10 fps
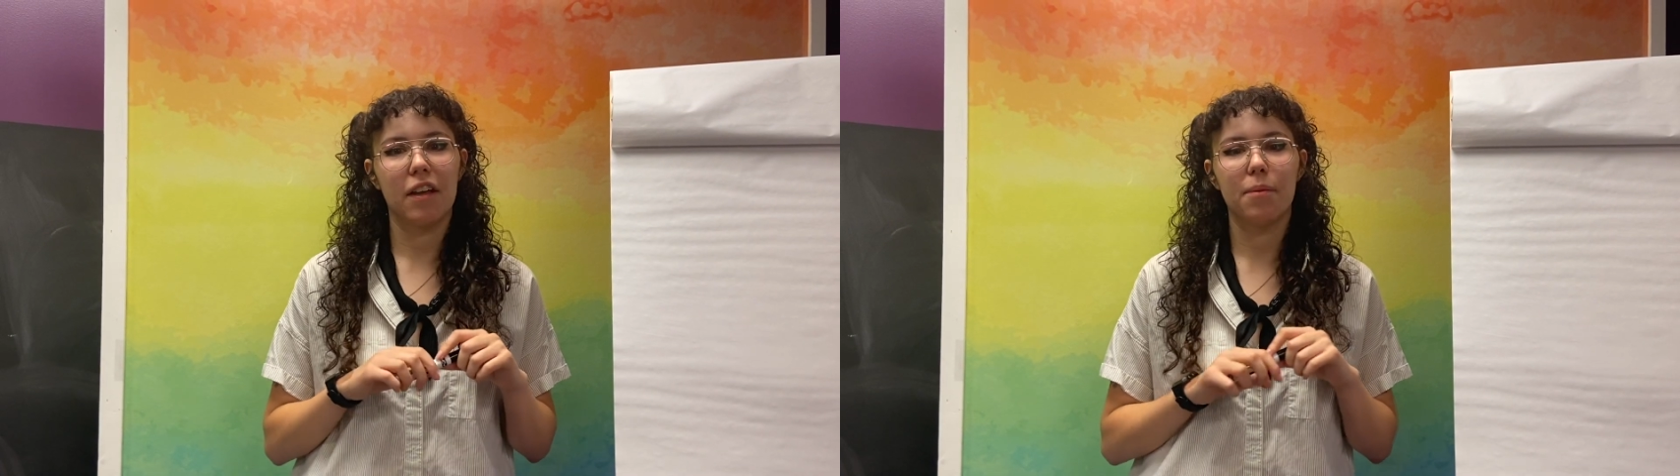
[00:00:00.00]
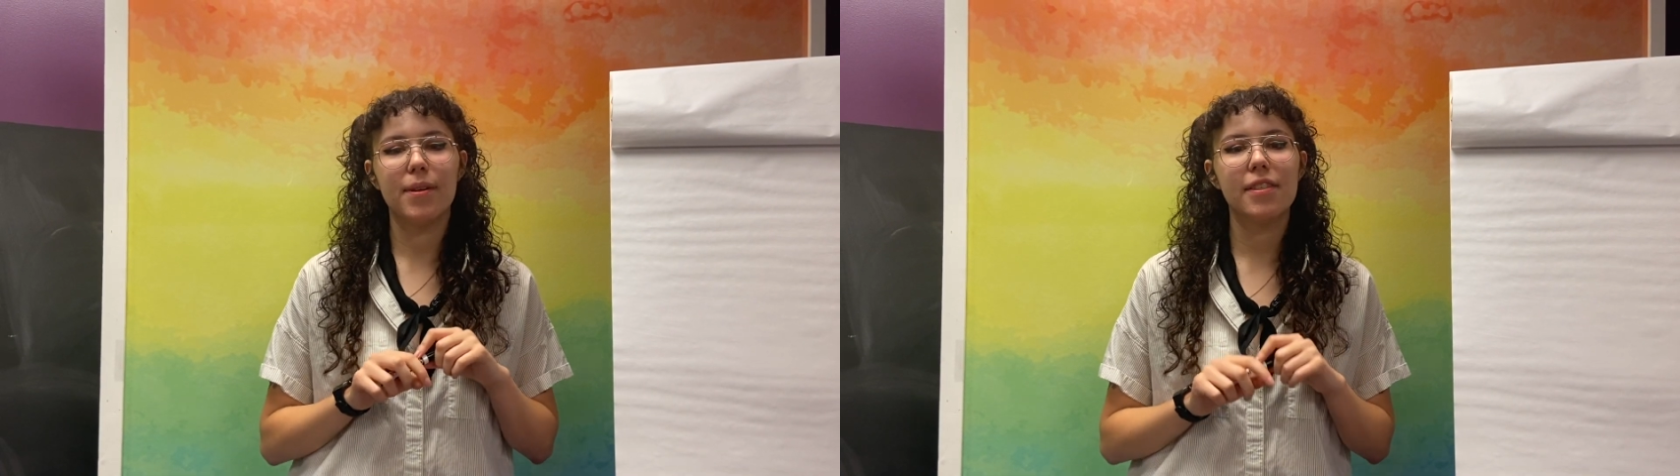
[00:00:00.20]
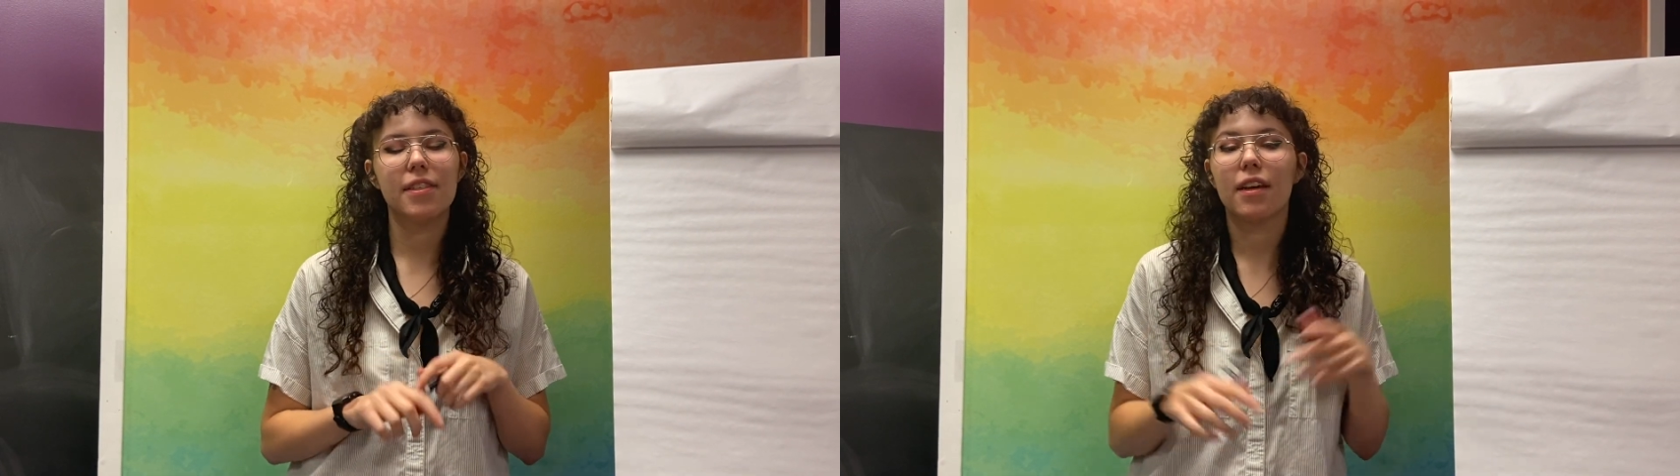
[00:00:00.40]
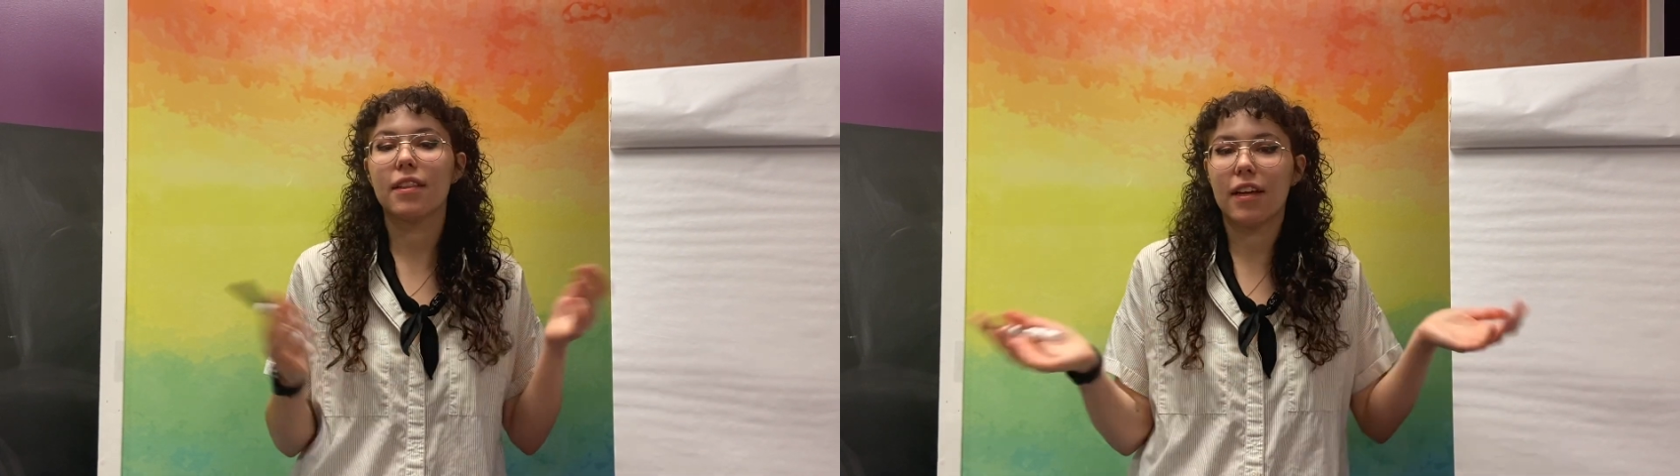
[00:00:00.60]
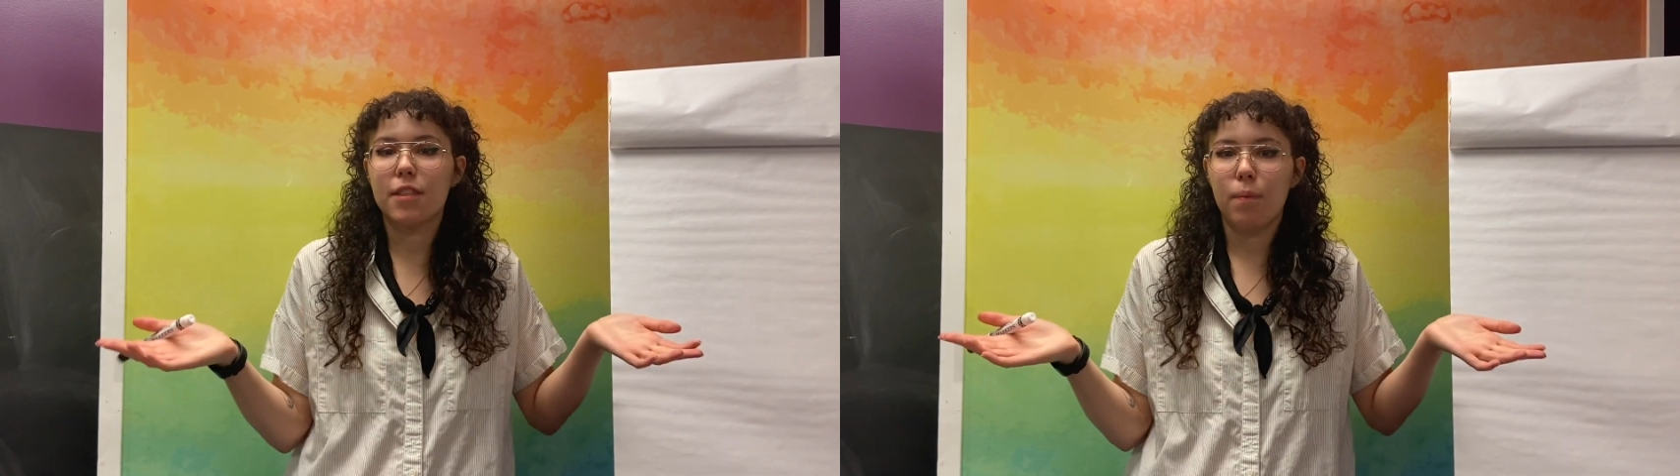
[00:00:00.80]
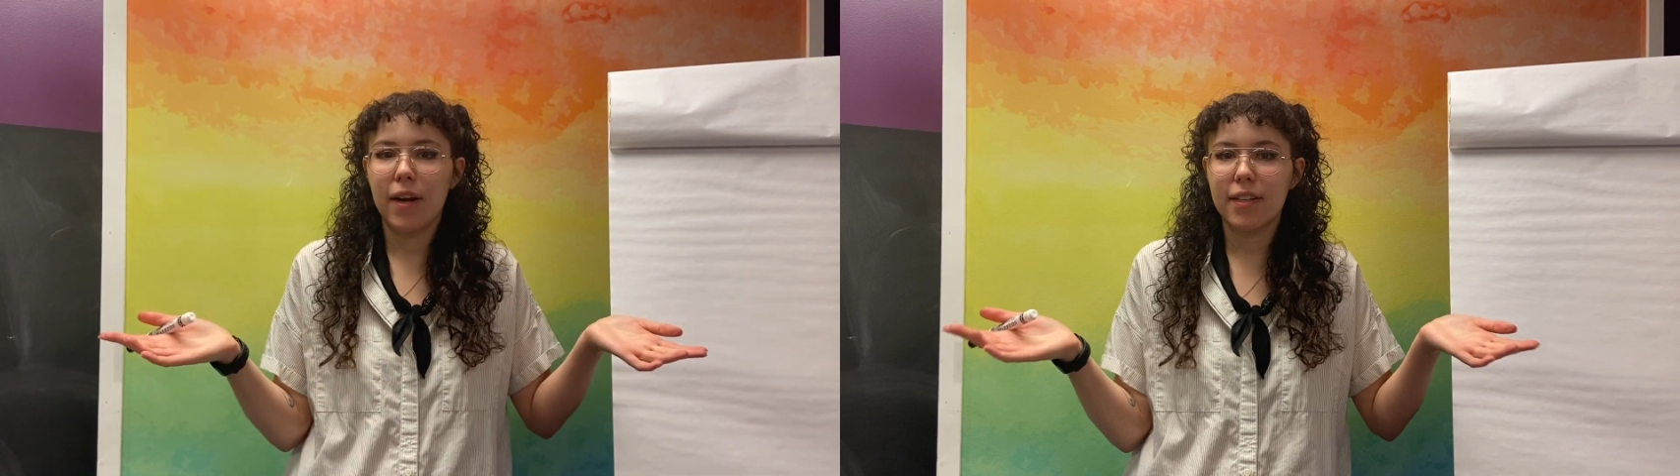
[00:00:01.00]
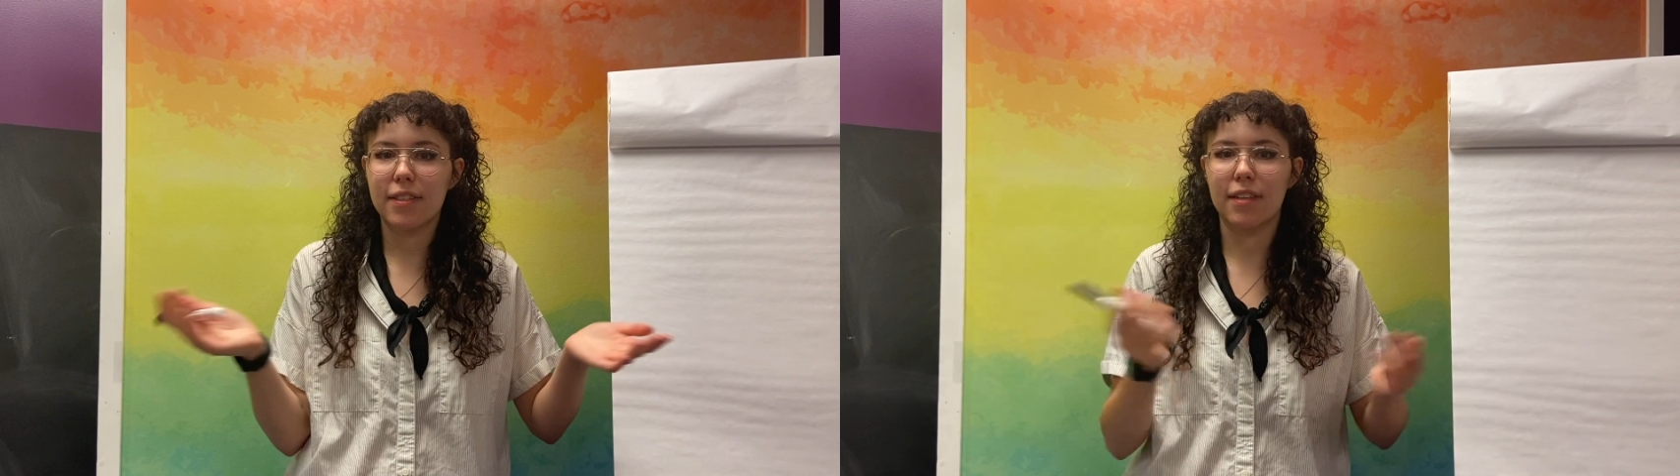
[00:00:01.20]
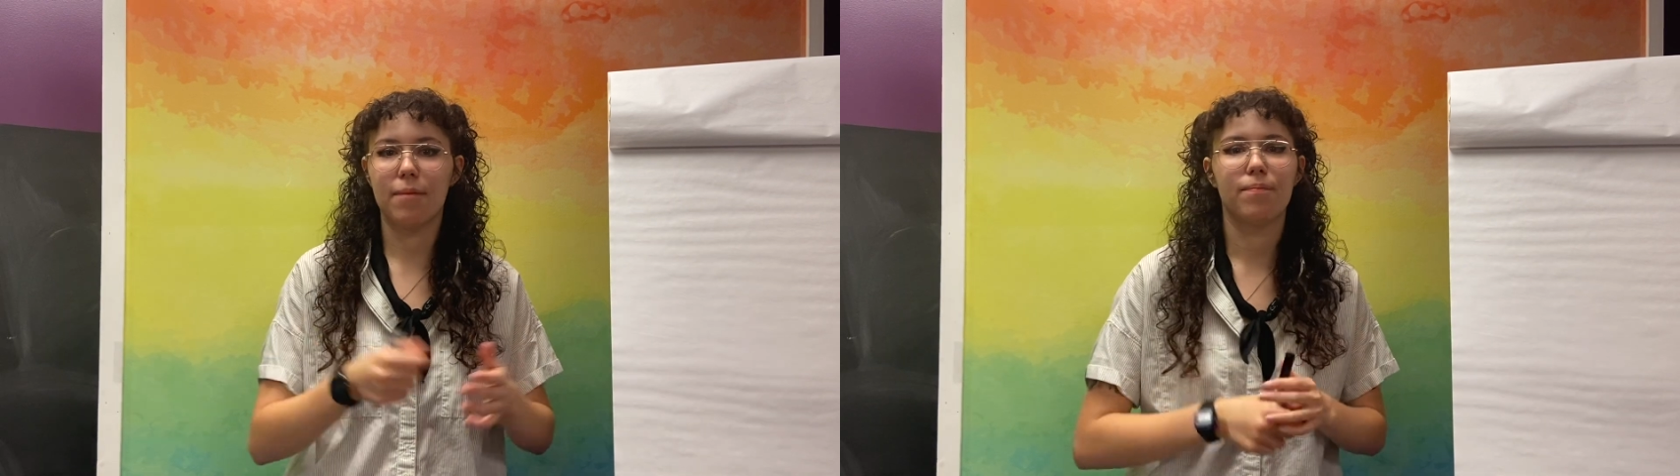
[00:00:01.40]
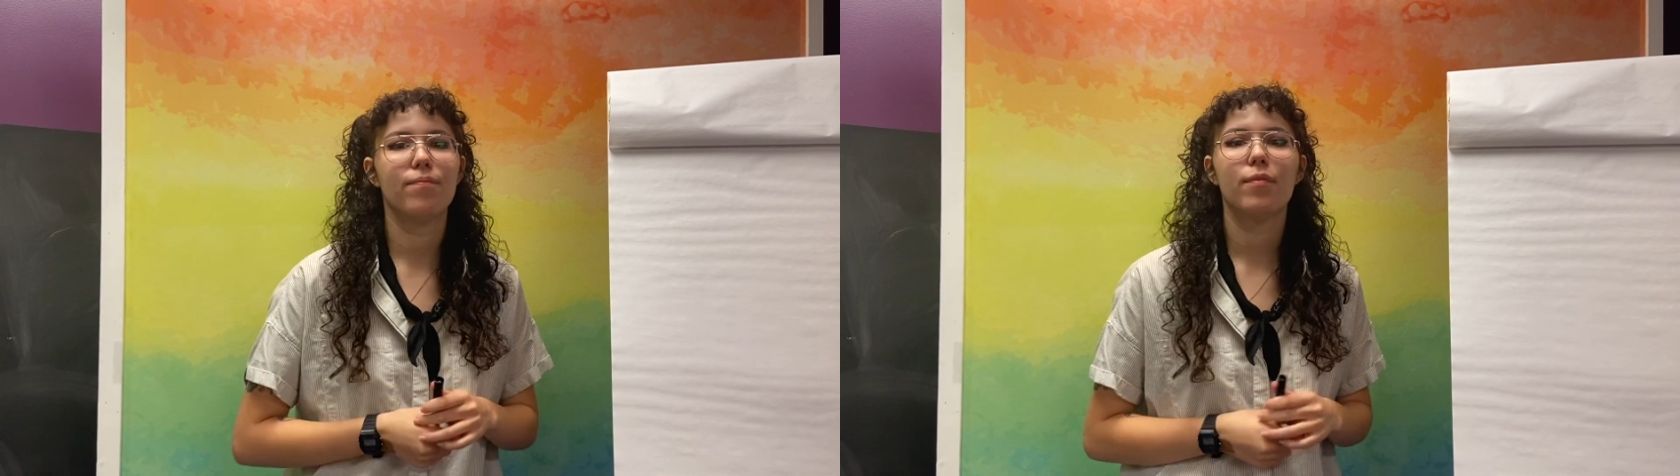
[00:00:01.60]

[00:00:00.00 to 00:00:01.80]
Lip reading: elements, let's practice them.